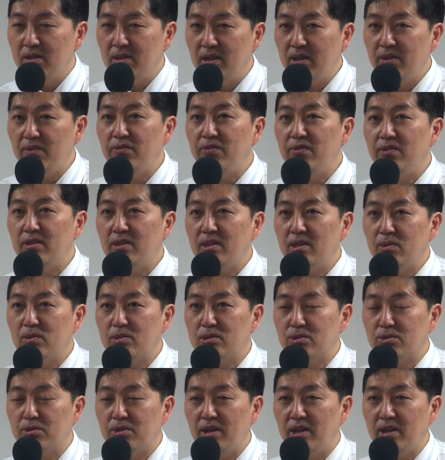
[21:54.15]
Everything
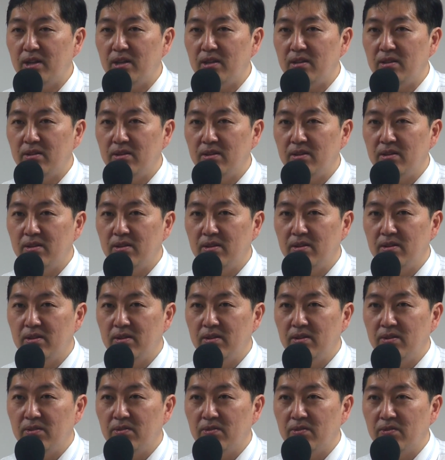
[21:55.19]
was created
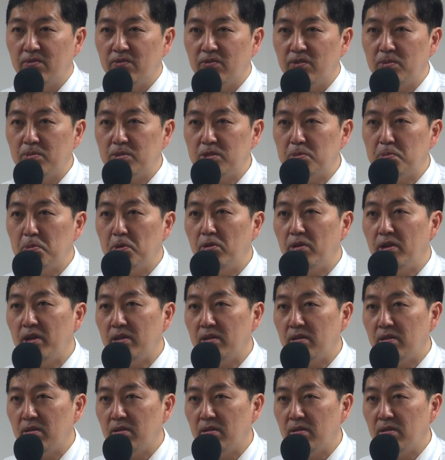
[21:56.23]
from spirit.